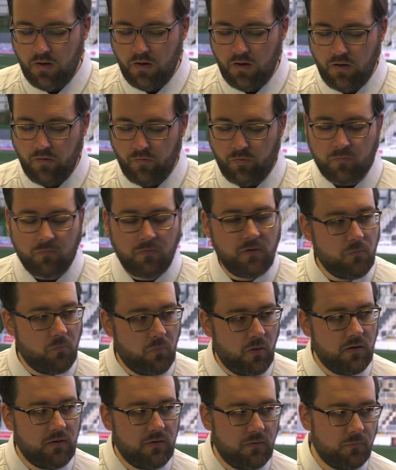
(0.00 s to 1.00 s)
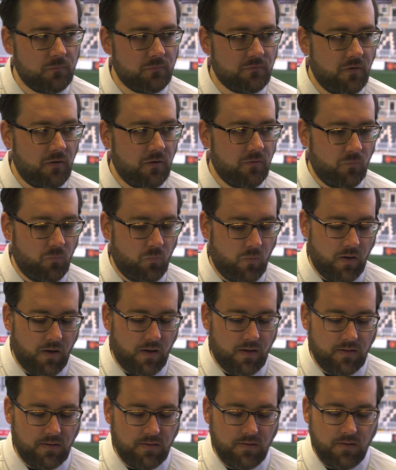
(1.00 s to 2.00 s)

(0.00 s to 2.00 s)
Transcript: 3 1-0s either way.